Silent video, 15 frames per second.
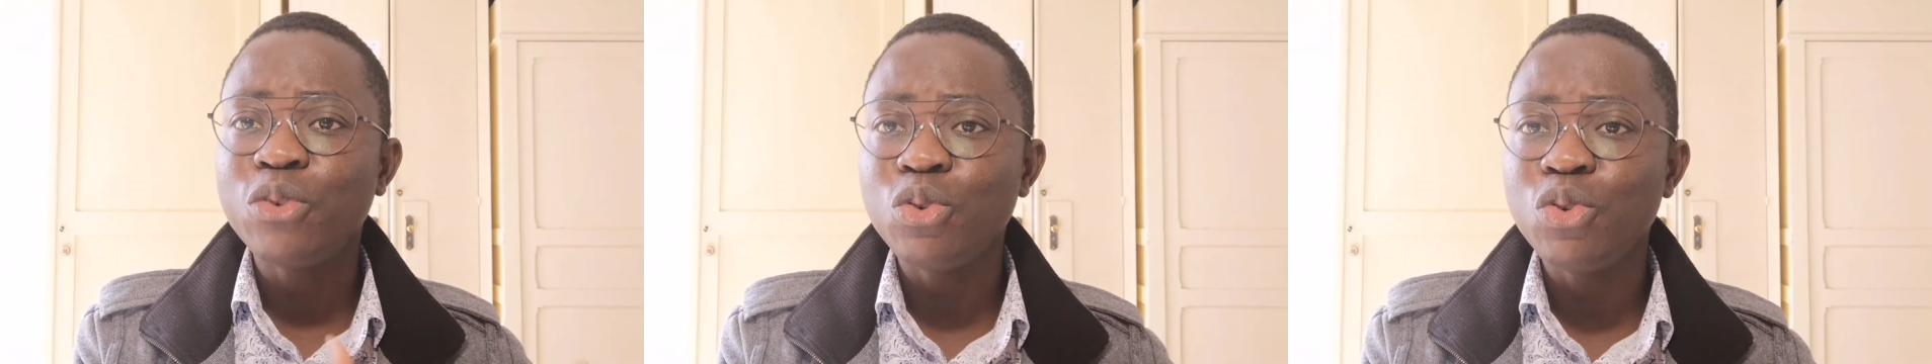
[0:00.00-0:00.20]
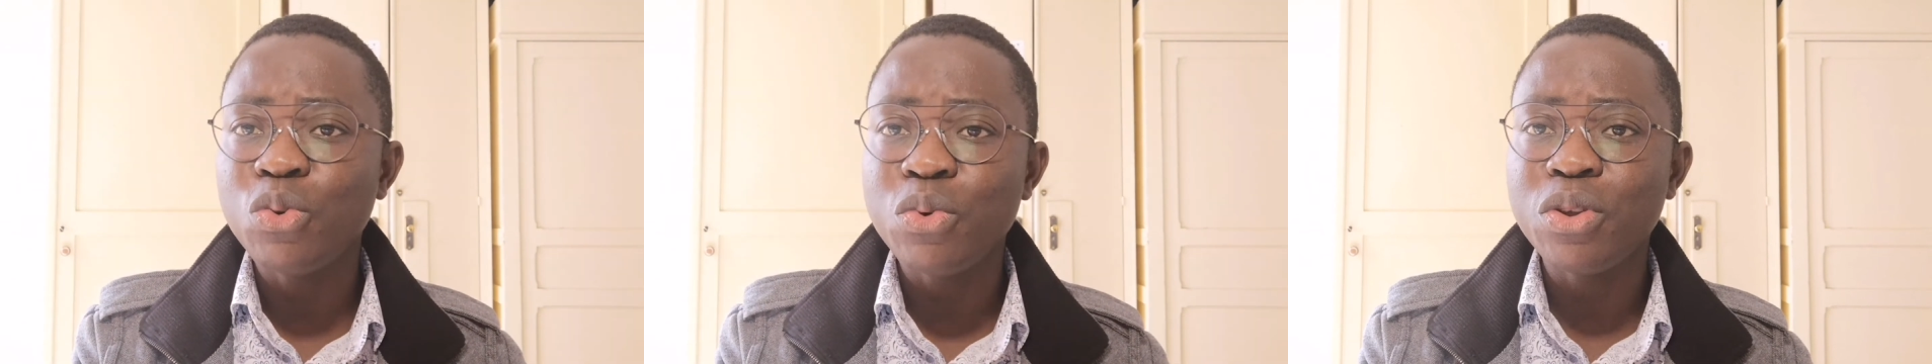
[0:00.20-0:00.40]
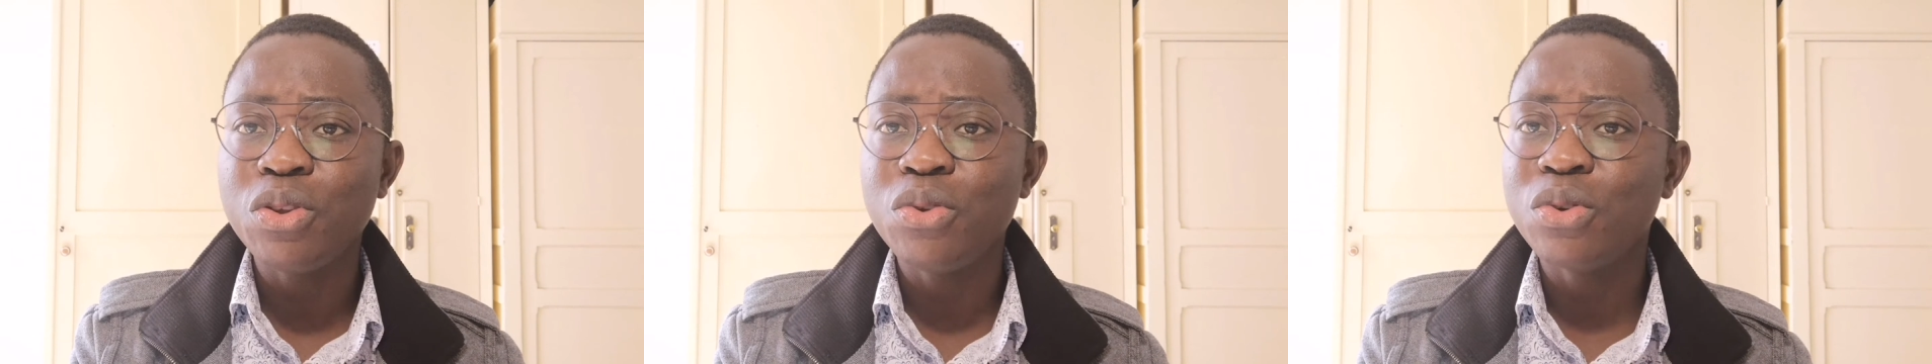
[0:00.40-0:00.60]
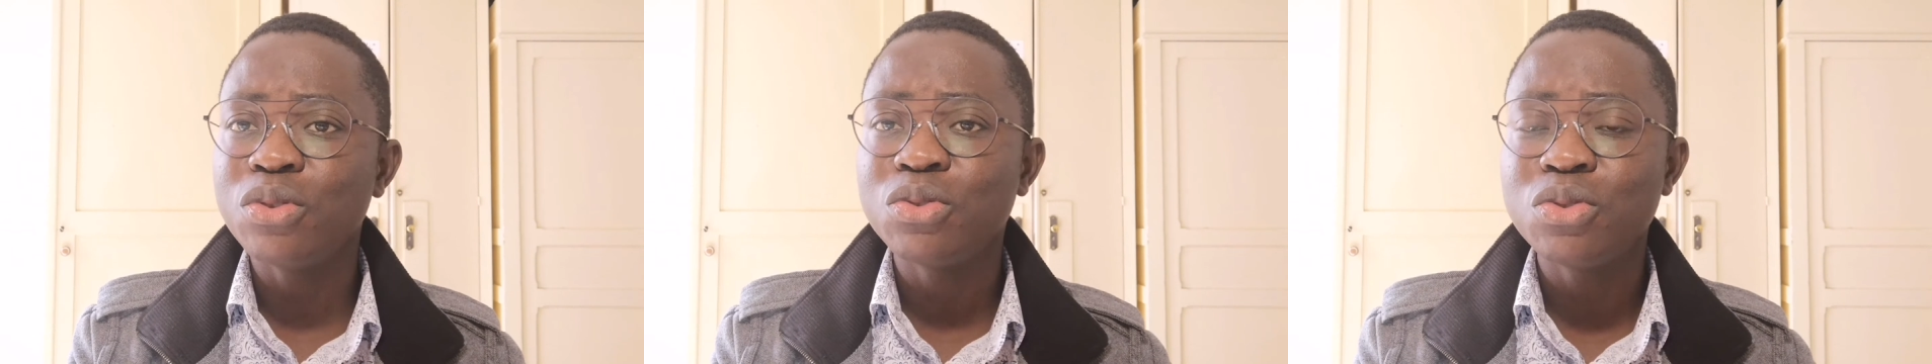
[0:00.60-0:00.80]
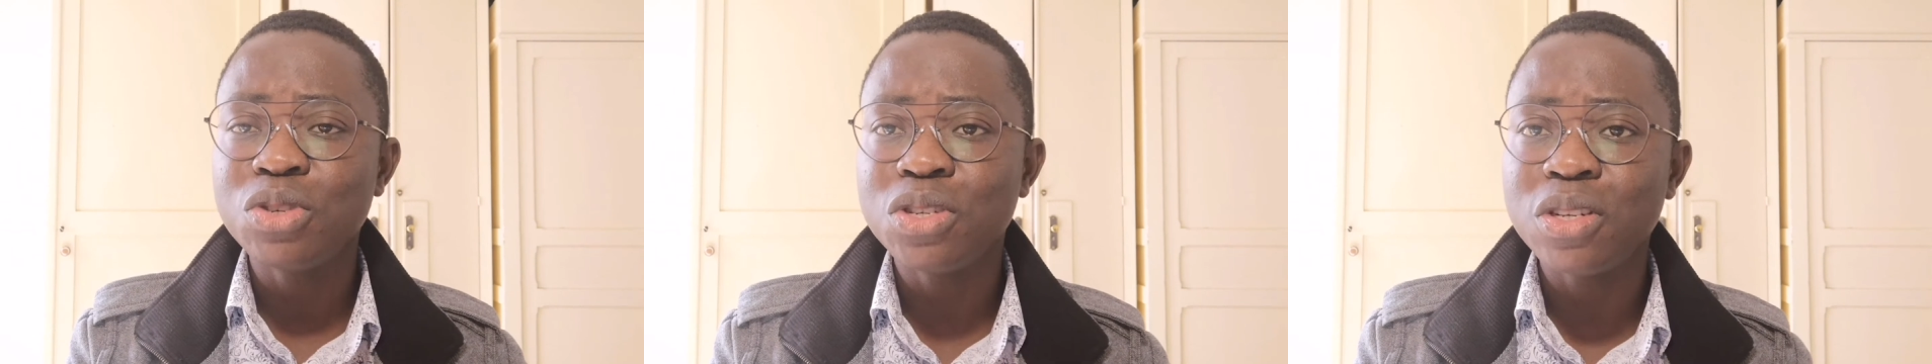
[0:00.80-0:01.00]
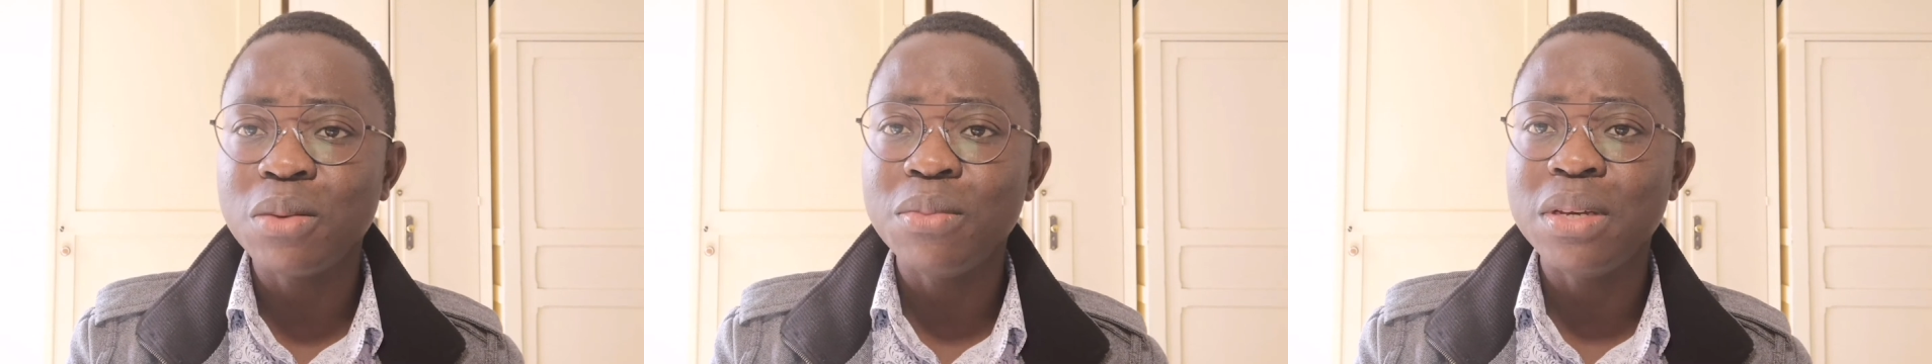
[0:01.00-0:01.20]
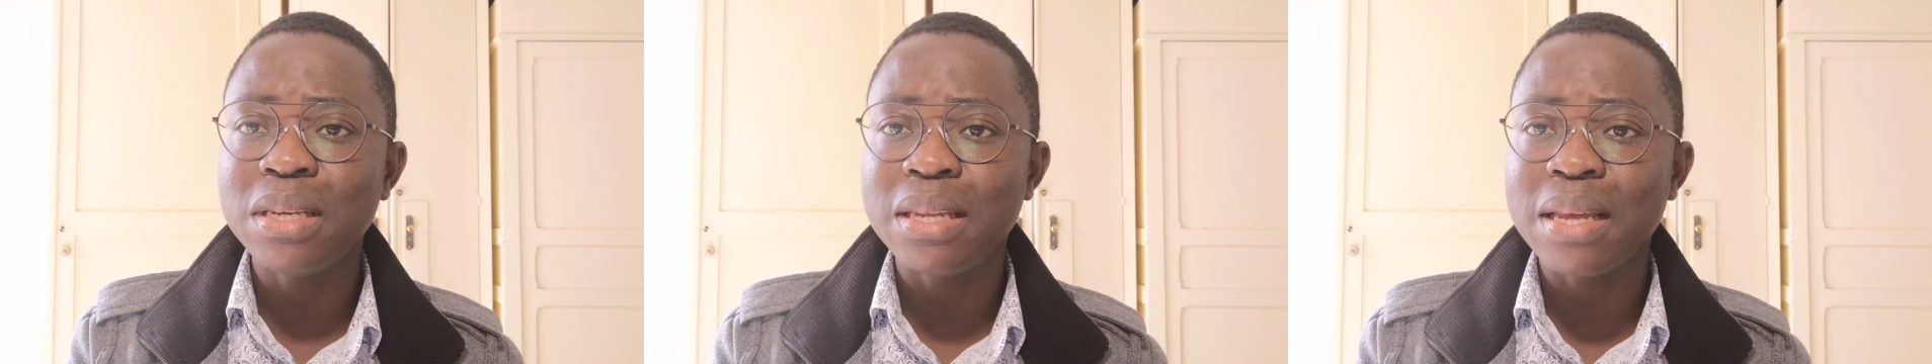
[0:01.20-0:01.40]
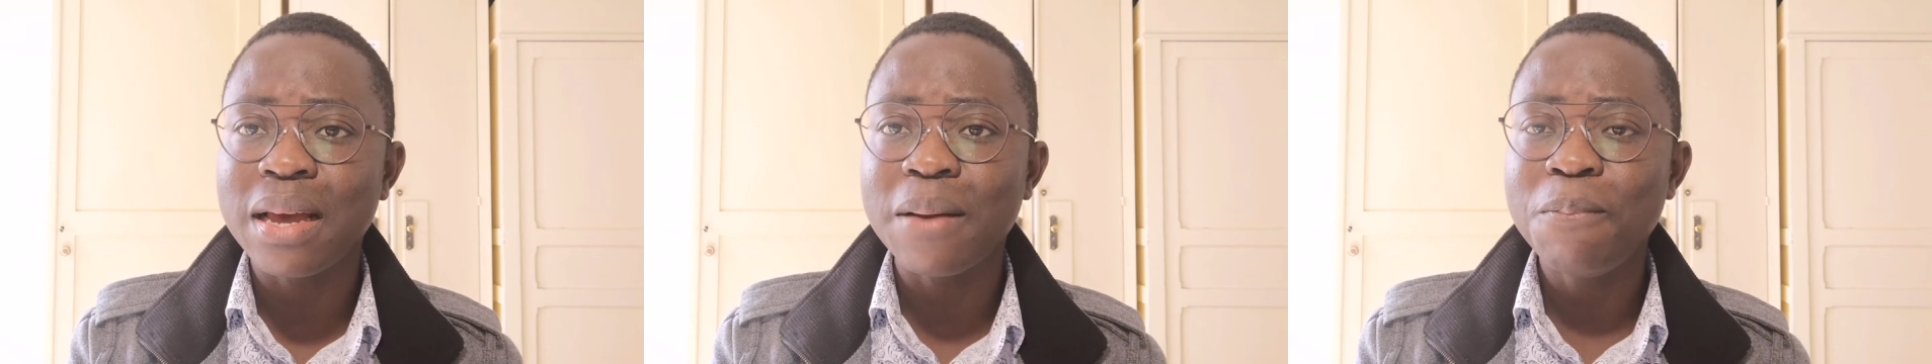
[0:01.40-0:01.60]
following you on social
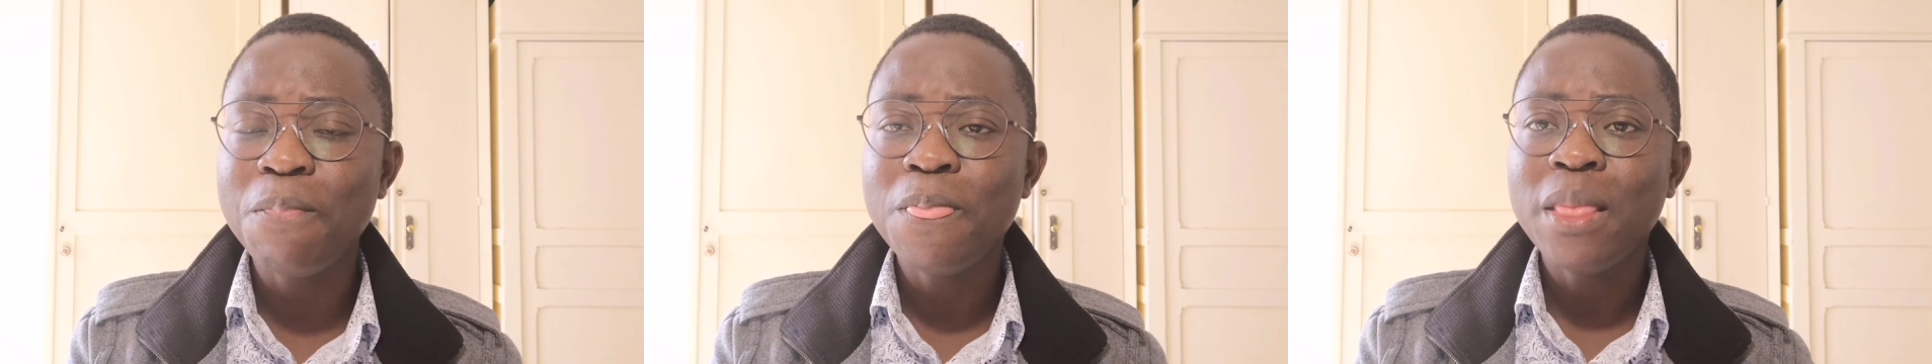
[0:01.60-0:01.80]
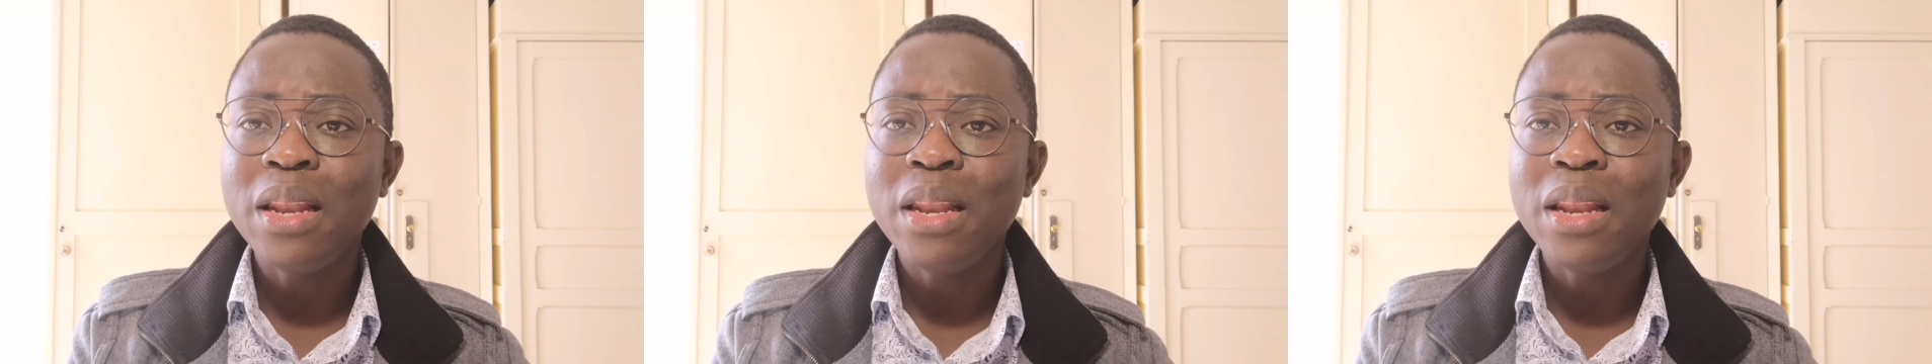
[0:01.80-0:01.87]
media,